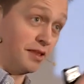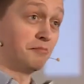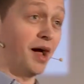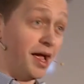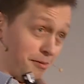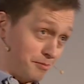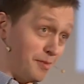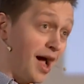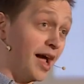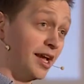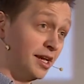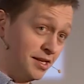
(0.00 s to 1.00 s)

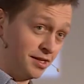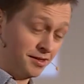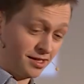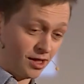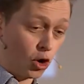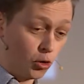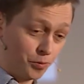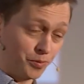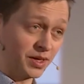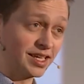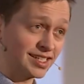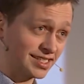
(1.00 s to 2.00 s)
my hope
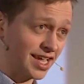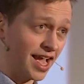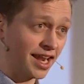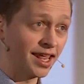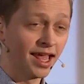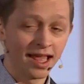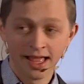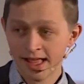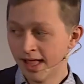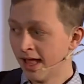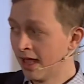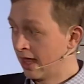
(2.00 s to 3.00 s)
is that
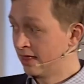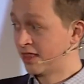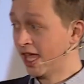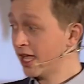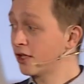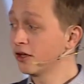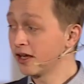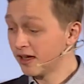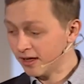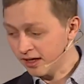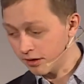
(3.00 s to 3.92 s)
they're gonna